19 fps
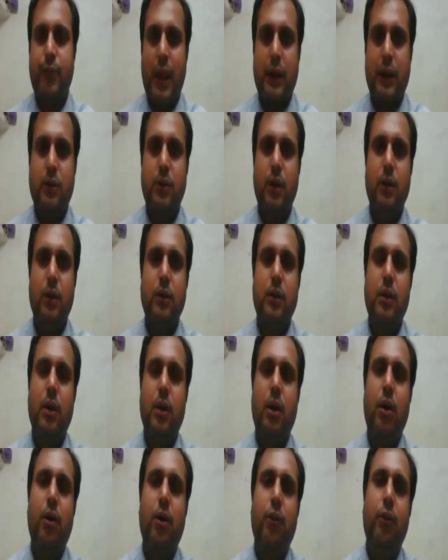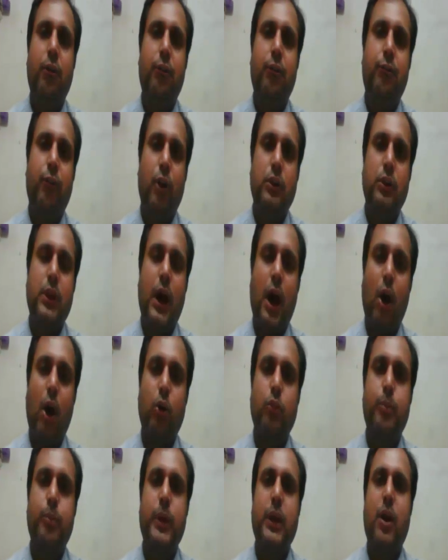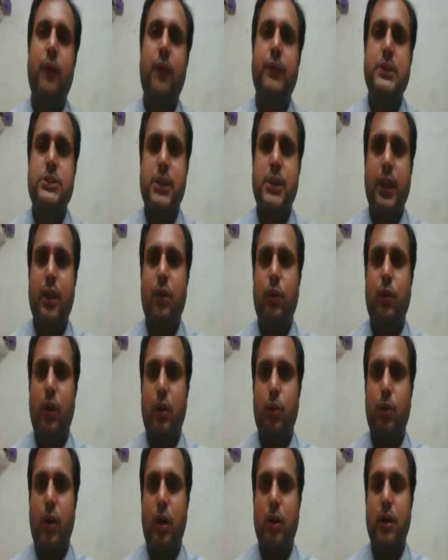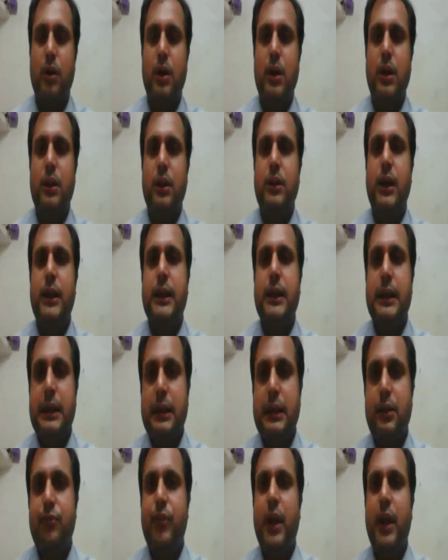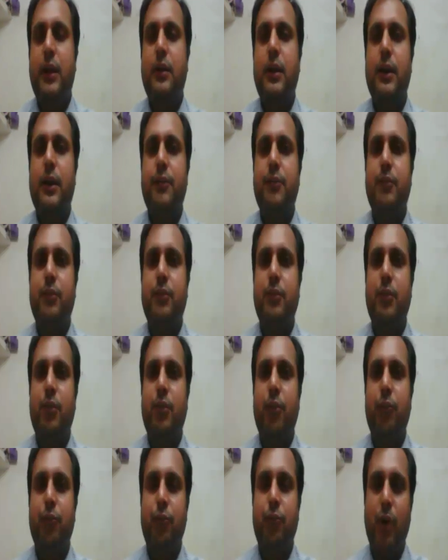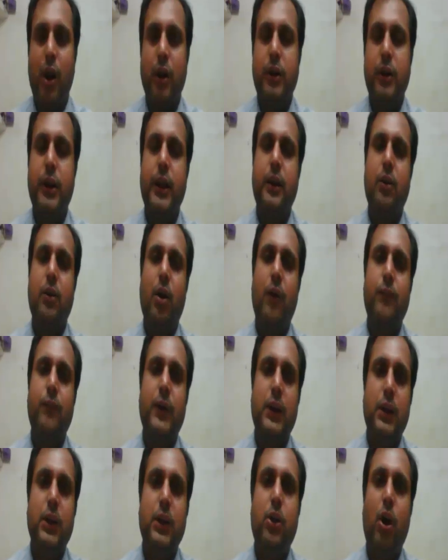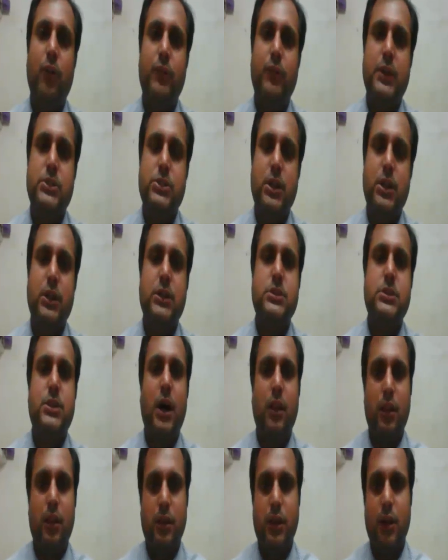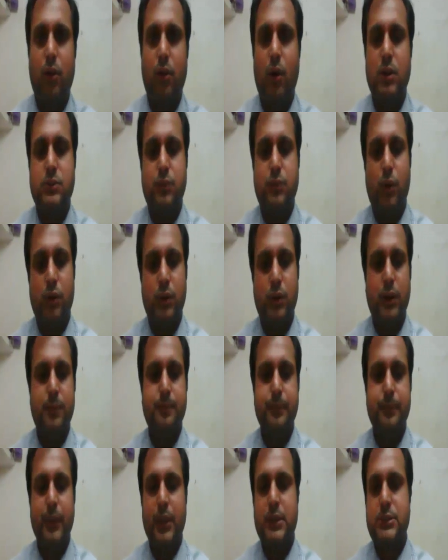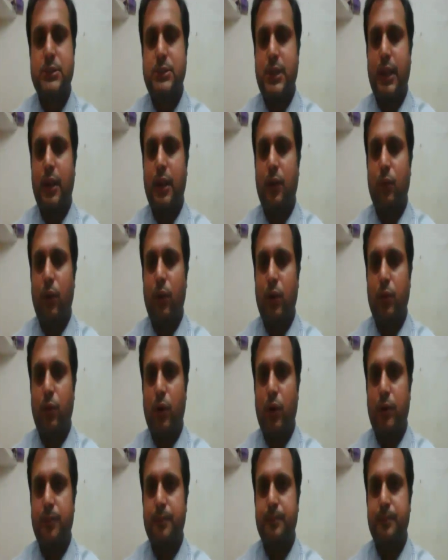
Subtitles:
factor for the outbreak of the Second World War. The ineffective working of the League of Nations is the another cause for the Second World War.